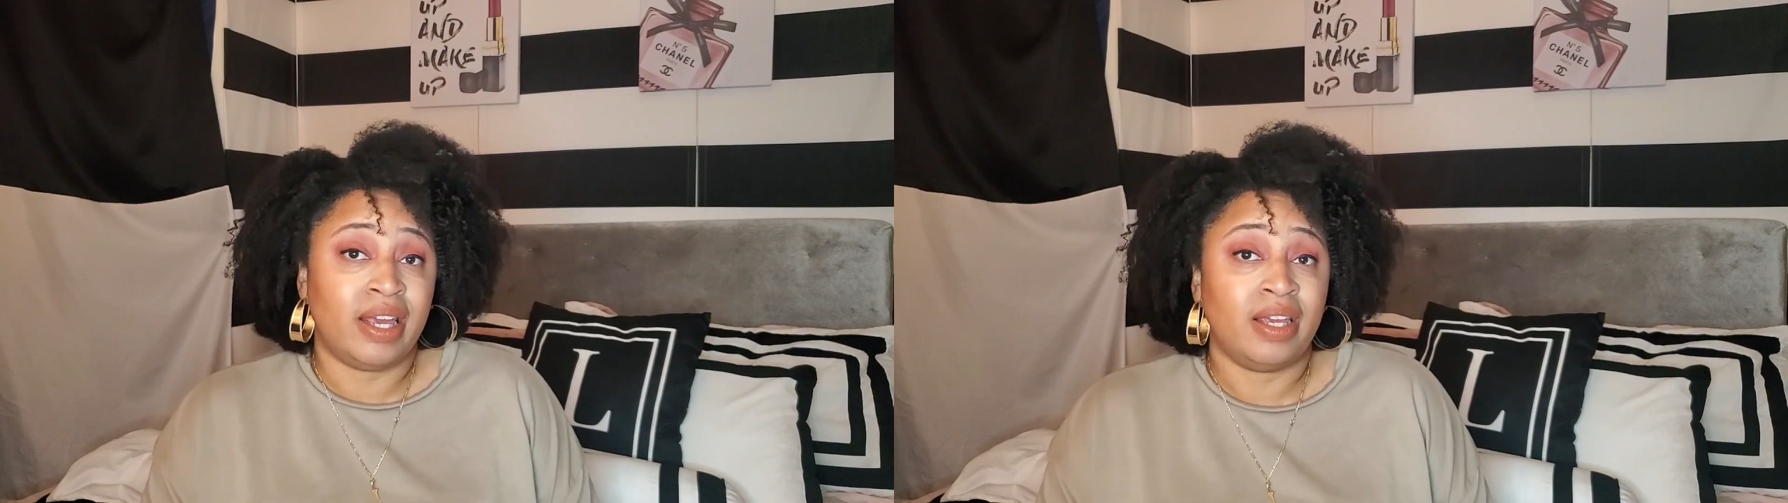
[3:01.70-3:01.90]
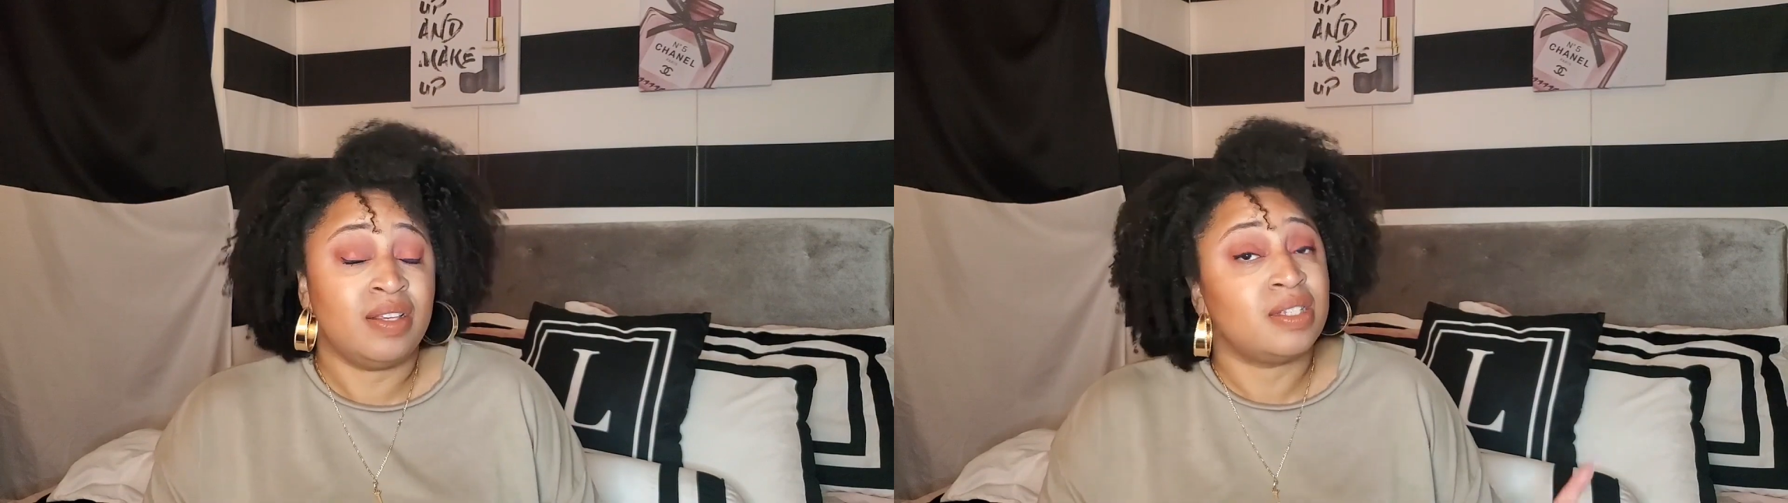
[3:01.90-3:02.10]

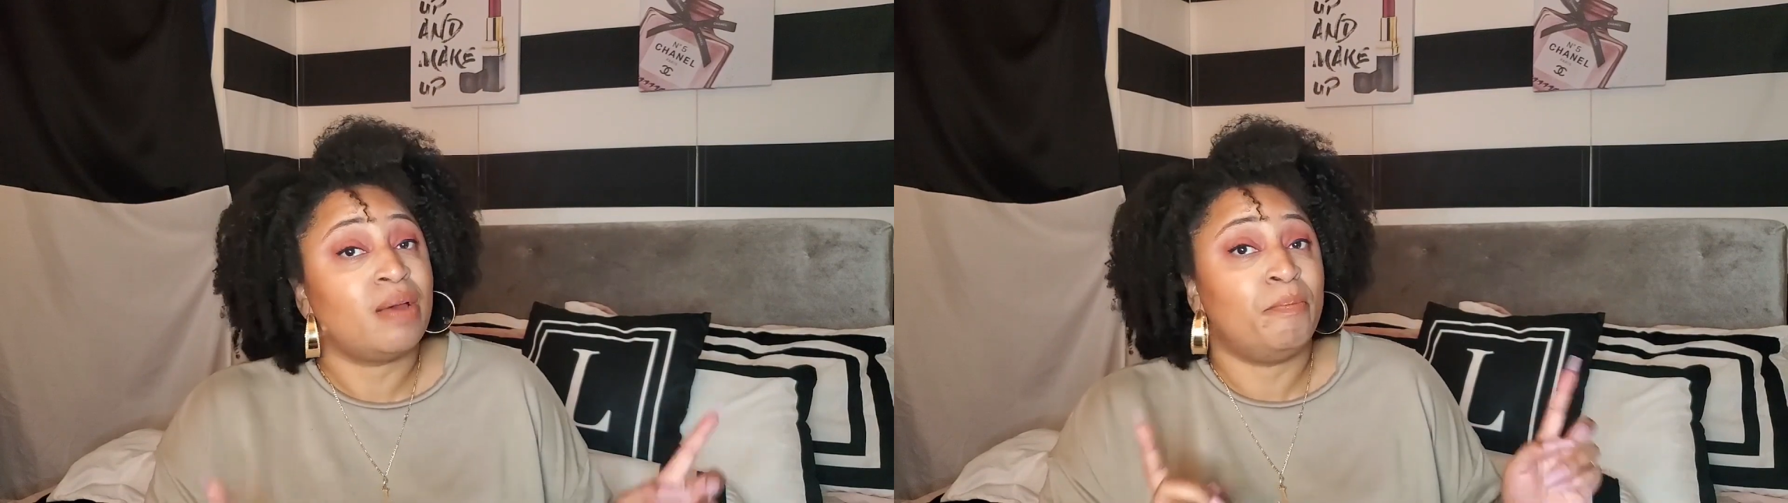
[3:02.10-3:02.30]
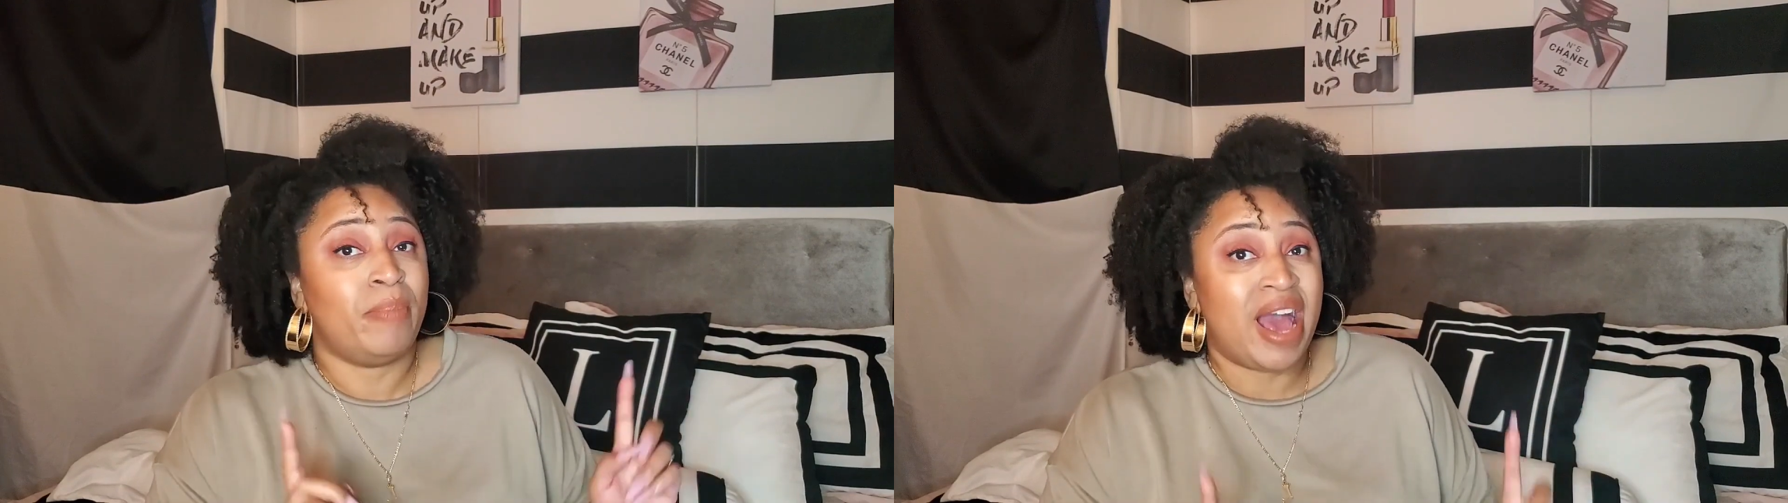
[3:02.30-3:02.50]
is
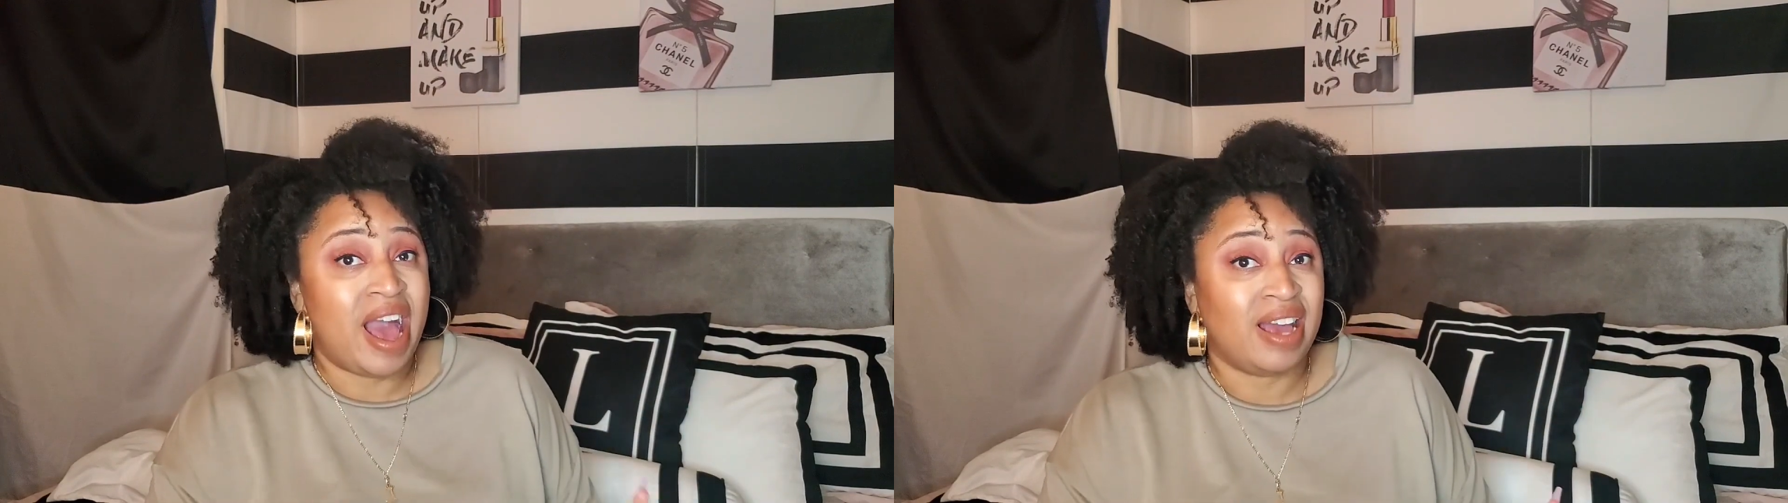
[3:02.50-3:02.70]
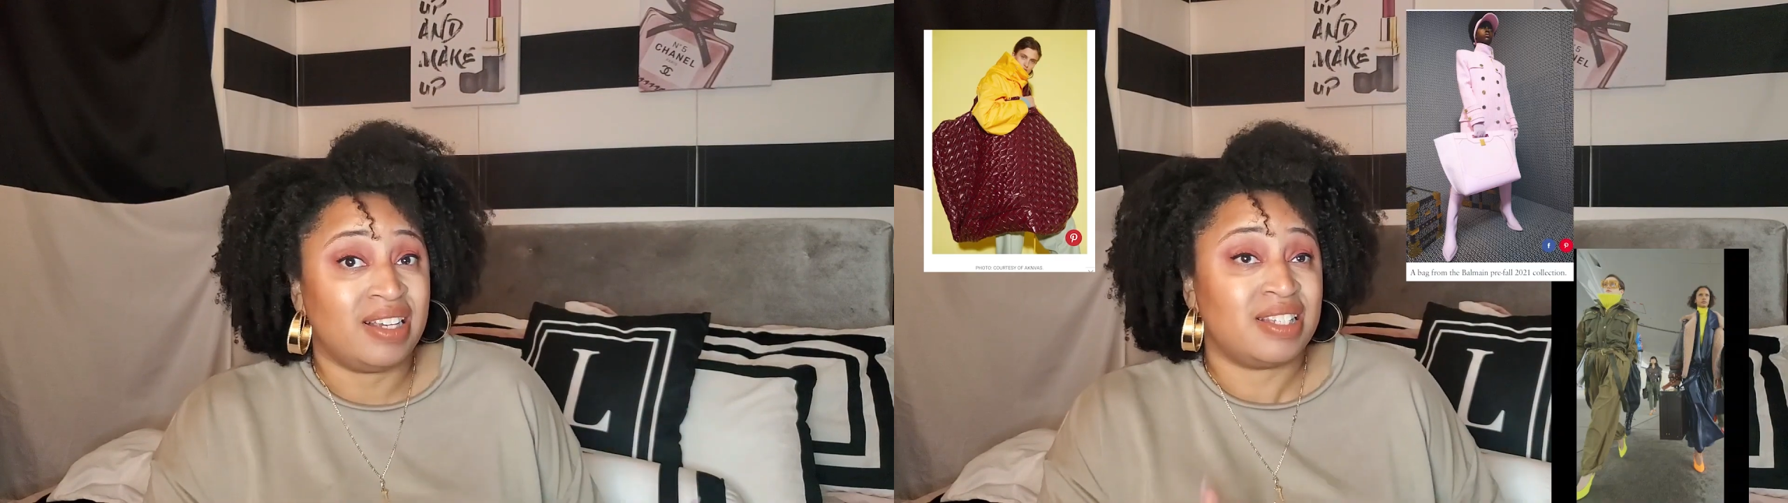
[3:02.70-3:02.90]

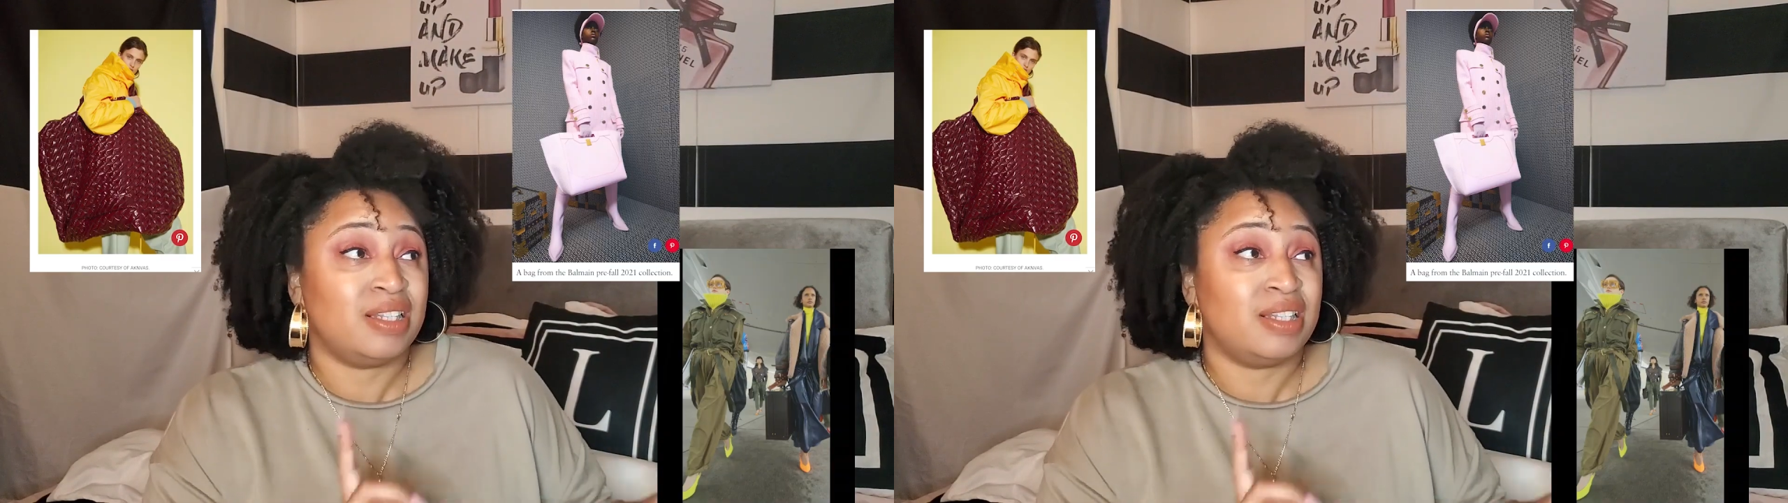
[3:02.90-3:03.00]
bags.